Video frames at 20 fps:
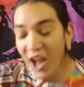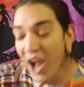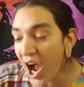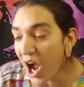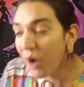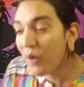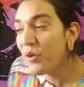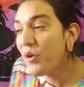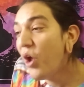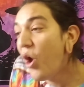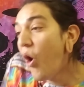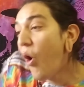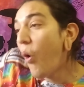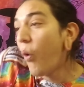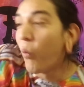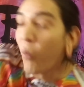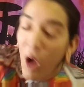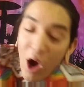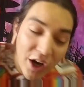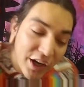I
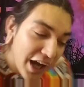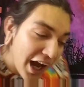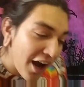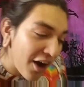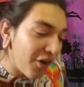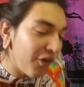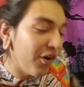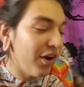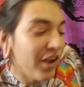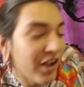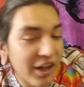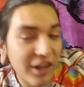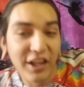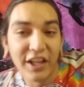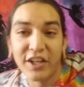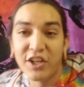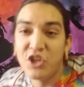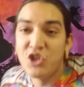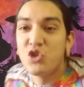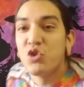walk out
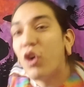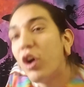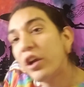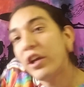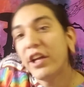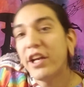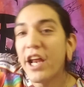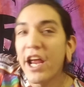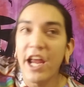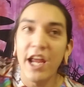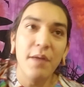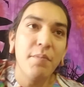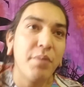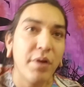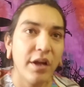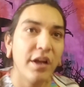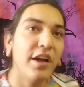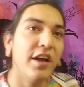like a drunken ape,